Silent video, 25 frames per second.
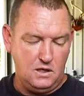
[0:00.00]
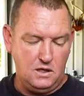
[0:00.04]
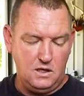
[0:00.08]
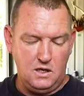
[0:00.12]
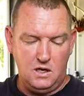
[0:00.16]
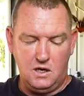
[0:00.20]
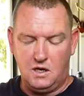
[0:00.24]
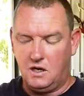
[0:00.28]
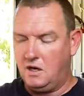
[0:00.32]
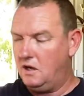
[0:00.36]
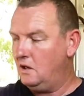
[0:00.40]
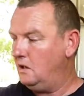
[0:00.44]

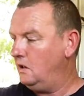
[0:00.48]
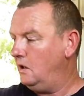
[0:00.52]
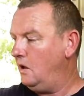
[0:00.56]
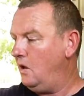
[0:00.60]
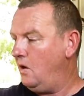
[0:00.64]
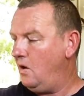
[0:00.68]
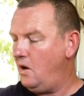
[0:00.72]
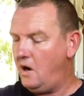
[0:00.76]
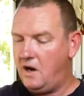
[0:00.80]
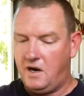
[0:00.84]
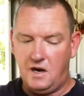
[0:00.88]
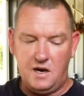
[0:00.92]
You can
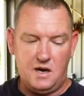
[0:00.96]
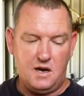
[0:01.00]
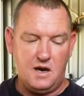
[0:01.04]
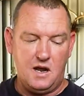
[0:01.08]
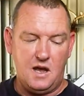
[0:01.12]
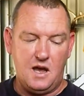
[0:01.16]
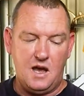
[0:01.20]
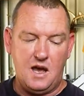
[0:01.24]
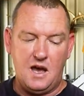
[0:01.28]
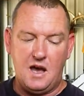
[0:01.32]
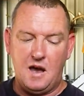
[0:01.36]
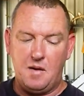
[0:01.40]
line it
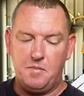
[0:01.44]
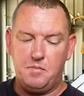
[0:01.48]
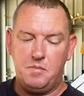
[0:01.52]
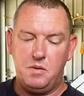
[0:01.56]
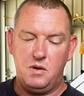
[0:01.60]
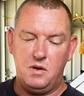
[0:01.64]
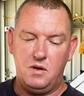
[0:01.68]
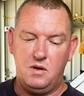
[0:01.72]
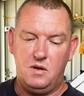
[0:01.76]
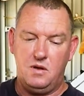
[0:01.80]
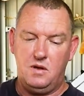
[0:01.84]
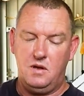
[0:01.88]
up,
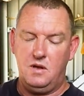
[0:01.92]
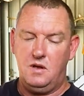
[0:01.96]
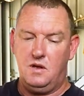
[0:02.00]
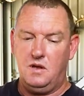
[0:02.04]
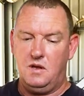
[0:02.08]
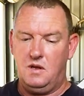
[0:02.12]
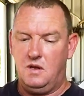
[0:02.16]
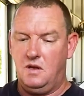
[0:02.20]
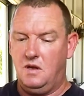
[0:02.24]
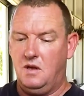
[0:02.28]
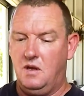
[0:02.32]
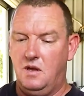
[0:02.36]

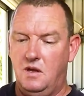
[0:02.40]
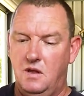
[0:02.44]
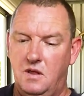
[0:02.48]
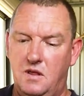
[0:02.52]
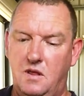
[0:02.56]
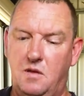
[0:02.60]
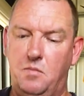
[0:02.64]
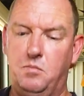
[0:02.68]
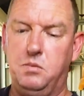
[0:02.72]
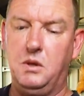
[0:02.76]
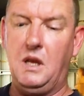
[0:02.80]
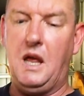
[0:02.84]

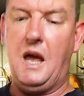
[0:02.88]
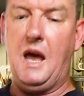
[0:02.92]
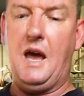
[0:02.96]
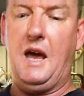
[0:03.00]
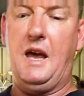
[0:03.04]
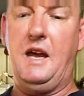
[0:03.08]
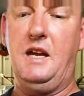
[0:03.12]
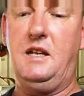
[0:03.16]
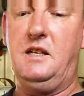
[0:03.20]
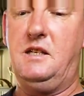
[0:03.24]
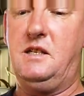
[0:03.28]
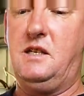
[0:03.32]
the
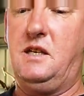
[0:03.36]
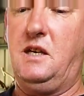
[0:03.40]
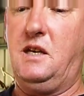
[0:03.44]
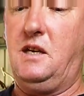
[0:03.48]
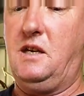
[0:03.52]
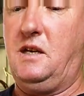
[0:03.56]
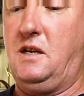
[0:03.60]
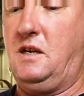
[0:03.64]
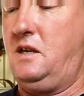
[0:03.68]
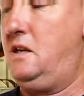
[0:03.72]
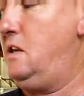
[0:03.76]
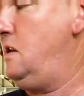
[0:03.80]
blades,
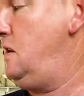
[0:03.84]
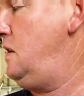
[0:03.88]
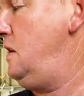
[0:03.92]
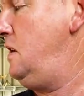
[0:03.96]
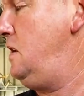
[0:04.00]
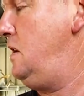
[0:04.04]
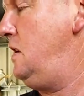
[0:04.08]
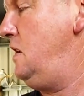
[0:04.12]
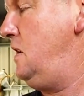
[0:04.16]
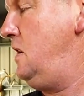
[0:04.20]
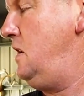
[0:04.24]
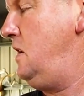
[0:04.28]

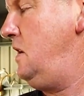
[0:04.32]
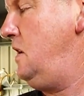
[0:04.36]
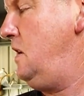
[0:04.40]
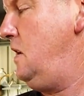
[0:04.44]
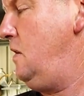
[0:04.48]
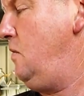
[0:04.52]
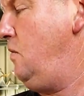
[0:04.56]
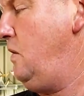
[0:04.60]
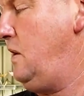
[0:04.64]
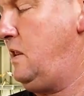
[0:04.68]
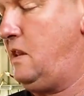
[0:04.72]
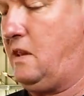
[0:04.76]

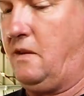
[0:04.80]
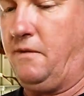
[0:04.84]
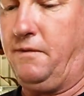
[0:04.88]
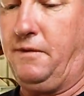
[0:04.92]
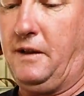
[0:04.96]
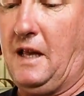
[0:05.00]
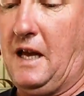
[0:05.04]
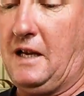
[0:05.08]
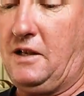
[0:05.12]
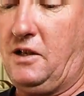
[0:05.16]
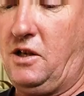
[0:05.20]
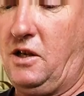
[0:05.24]
with the
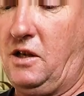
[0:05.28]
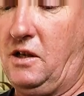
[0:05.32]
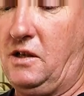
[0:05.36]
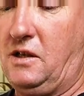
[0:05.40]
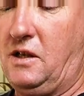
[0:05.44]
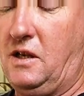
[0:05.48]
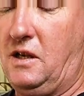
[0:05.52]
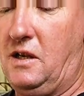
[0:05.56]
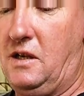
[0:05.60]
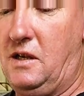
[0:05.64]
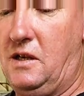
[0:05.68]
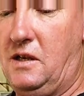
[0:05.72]
fletchers.